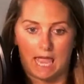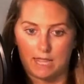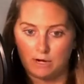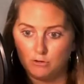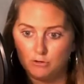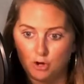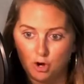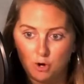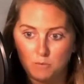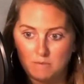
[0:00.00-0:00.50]
I
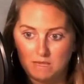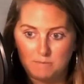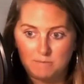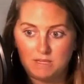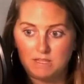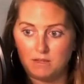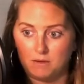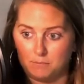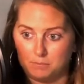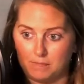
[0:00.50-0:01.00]
don't know,
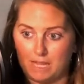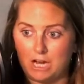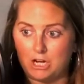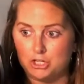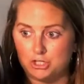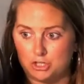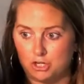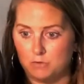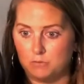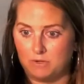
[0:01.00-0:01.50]
maybe a black
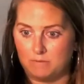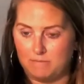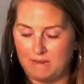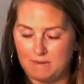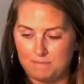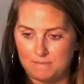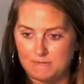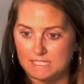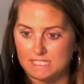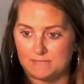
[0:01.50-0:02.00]
shirt would
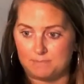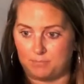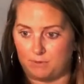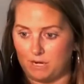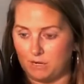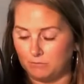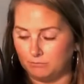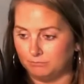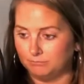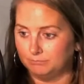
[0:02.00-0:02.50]
make me
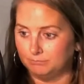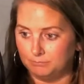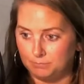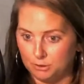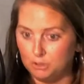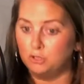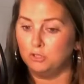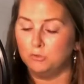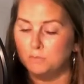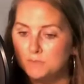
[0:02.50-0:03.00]
sprout
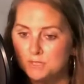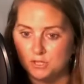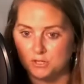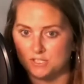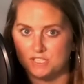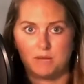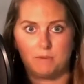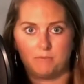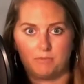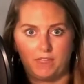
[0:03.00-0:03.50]
boobs or
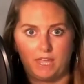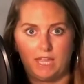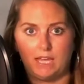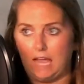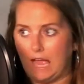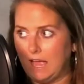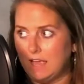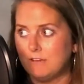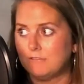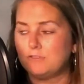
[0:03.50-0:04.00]
something.
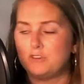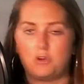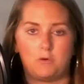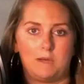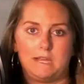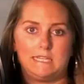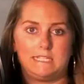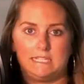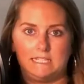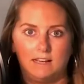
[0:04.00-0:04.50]
I have no
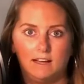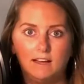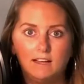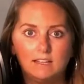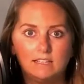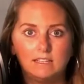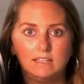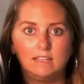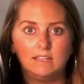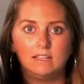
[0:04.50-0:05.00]
idea.